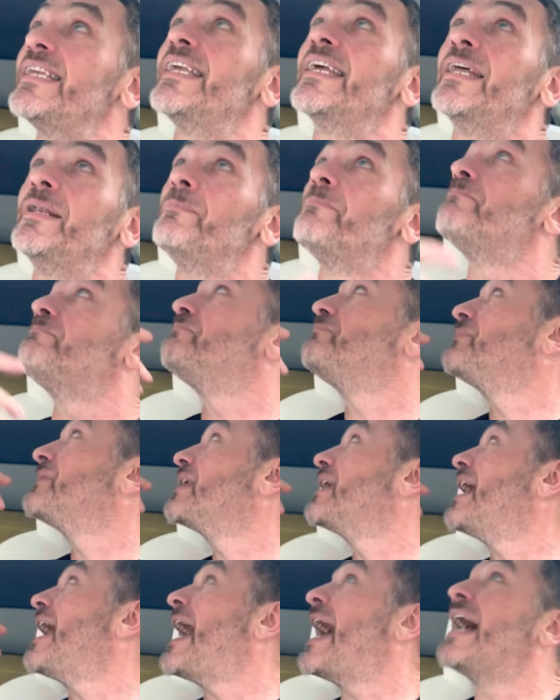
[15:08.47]
it
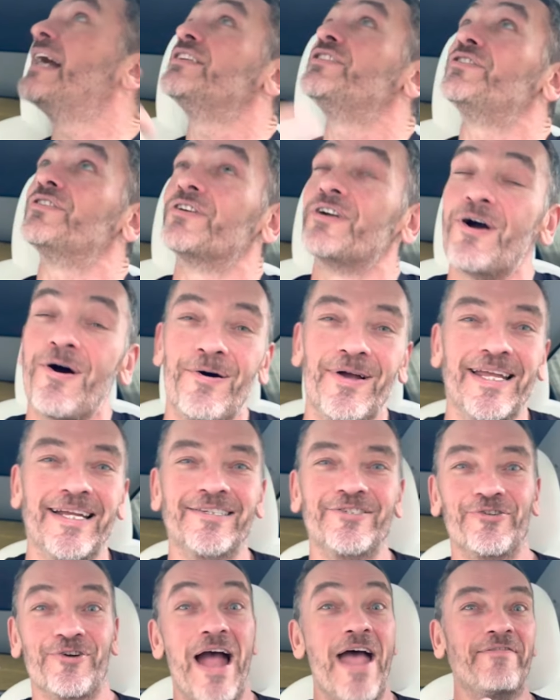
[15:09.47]
as you're
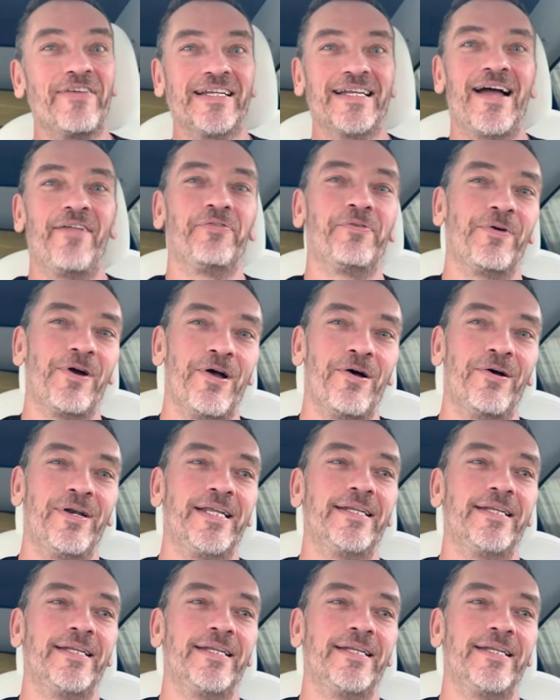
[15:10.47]
driving down the road.